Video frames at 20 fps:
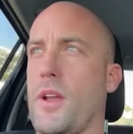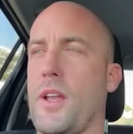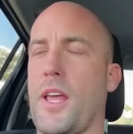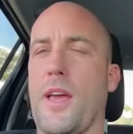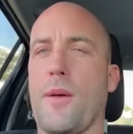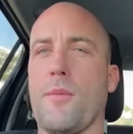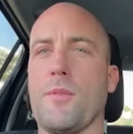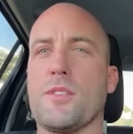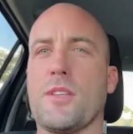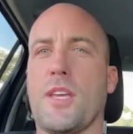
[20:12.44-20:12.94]
when
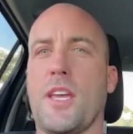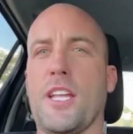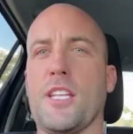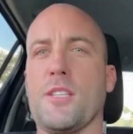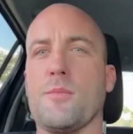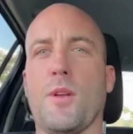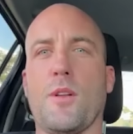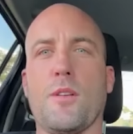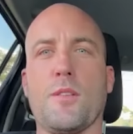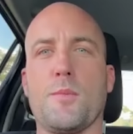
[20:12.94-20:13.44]
he was
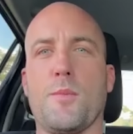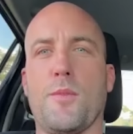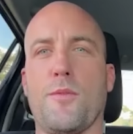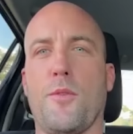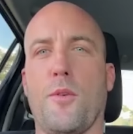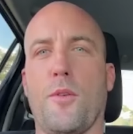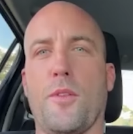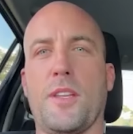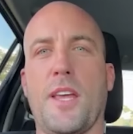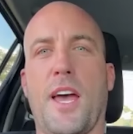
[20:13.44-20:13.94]
kids, but it was
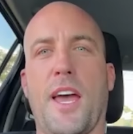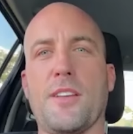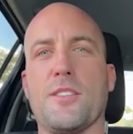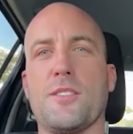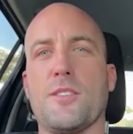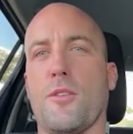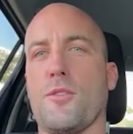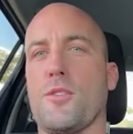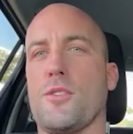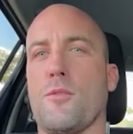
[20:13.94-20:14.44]
before the day of
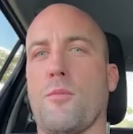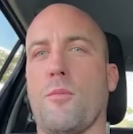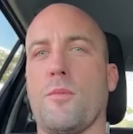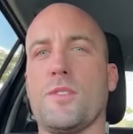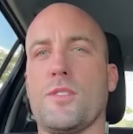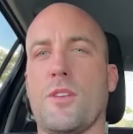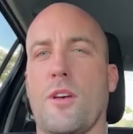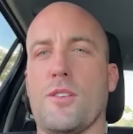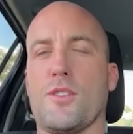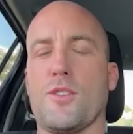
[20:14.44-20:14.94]

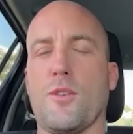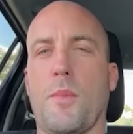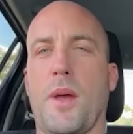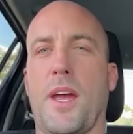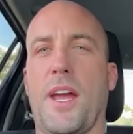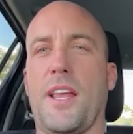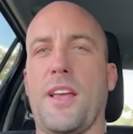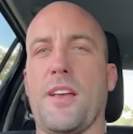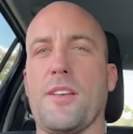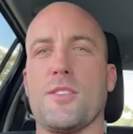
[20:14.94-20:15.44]
social
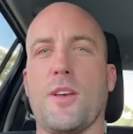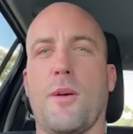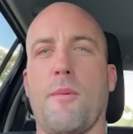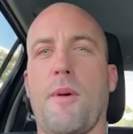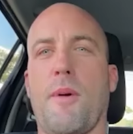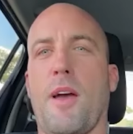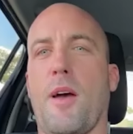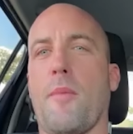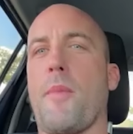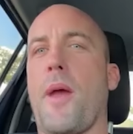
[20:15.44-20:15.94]
media. So
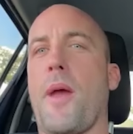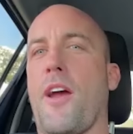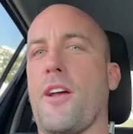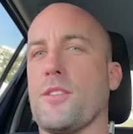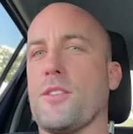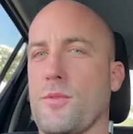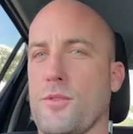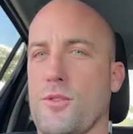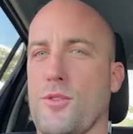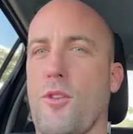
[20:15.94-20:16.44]
our
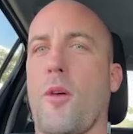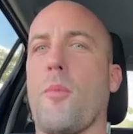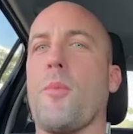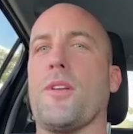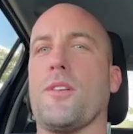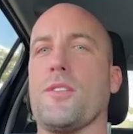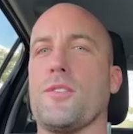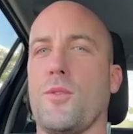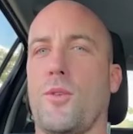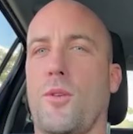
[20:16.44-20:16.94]
parents were
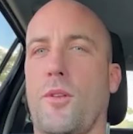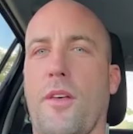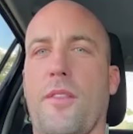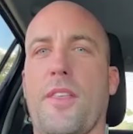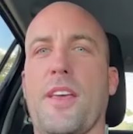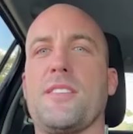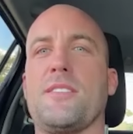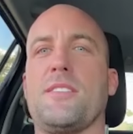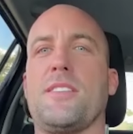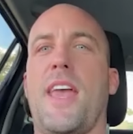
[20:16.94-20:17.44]
dropping us all
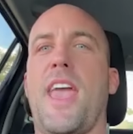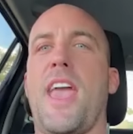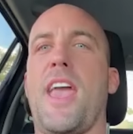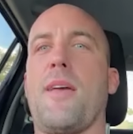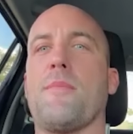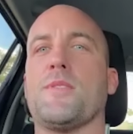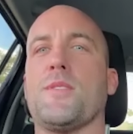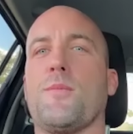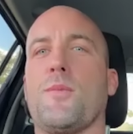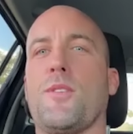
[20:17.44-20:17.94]
at these
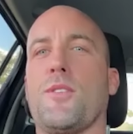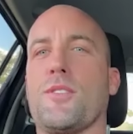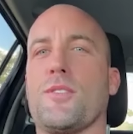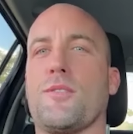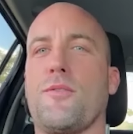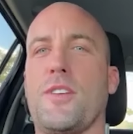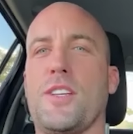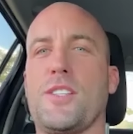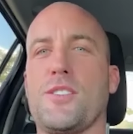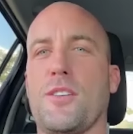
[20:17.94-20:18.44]
dams and we were
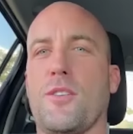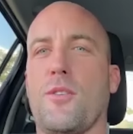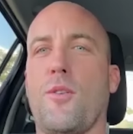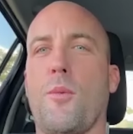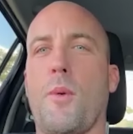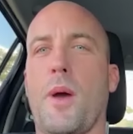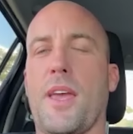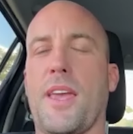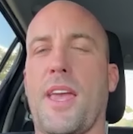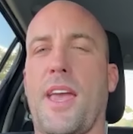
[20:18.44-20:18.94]
just fishing
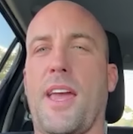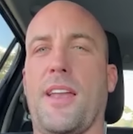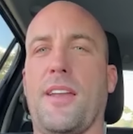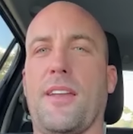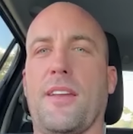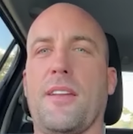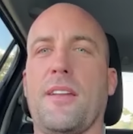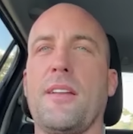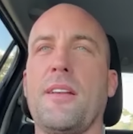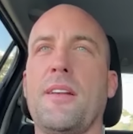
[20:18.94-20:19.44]
all
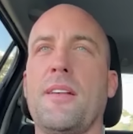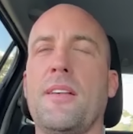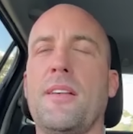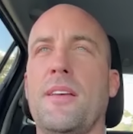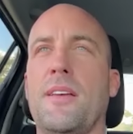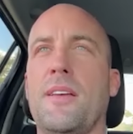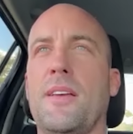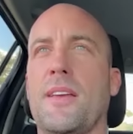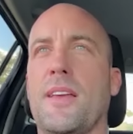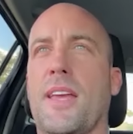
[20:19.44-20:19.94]
weekend and
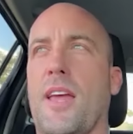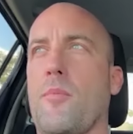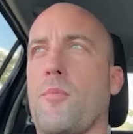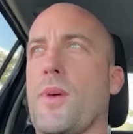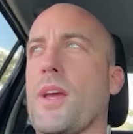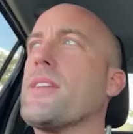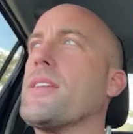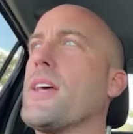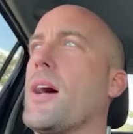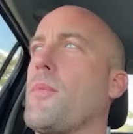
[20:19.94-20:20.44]
getting
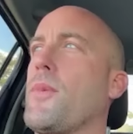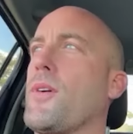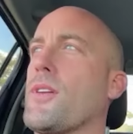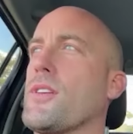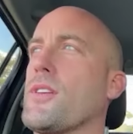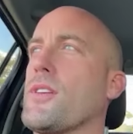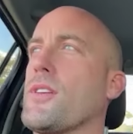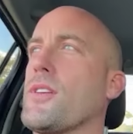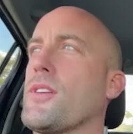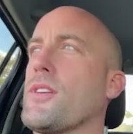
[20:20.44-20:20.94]
picked up on
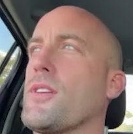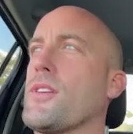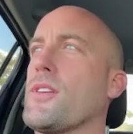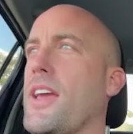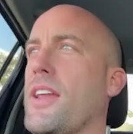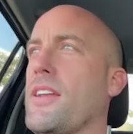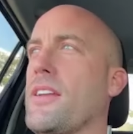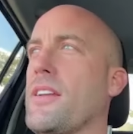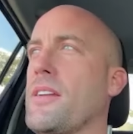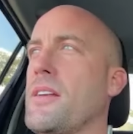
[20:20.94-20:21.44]
a
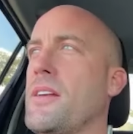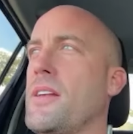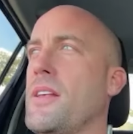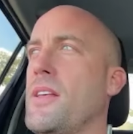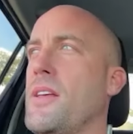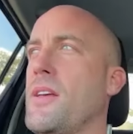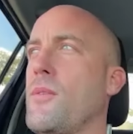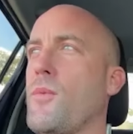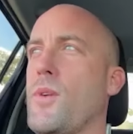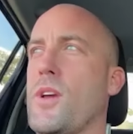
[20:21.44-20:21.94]
Sunday. And
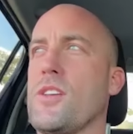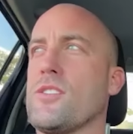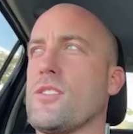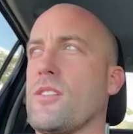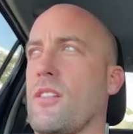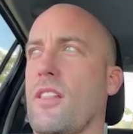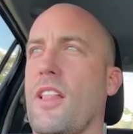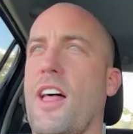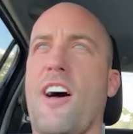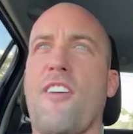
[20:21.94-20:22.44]
we
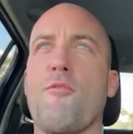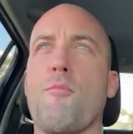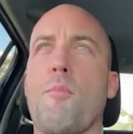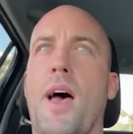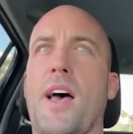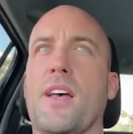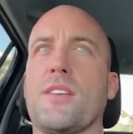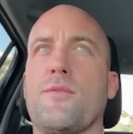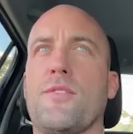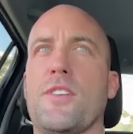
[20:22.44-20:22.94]
used to
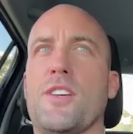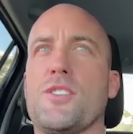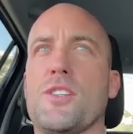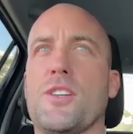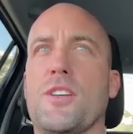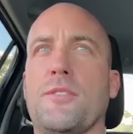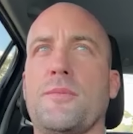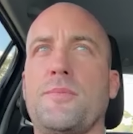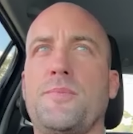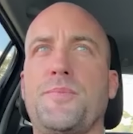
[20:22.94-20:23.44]
love bass
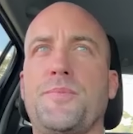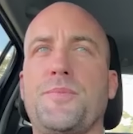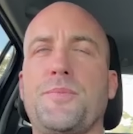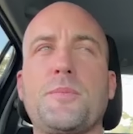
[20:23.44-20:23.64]
fishing.